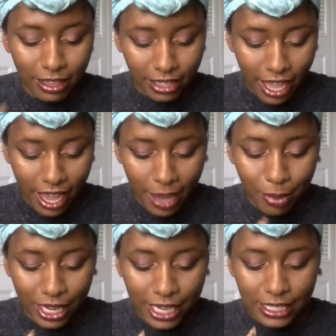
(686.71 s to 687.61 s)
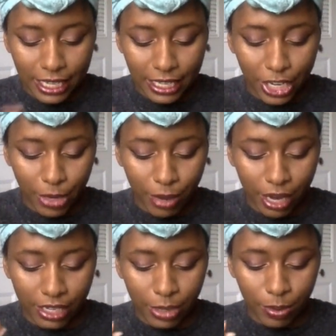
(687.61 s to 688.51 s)
Lenai, pick your skincare,
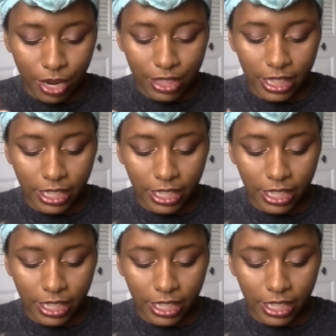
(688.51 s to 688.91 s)
body care product that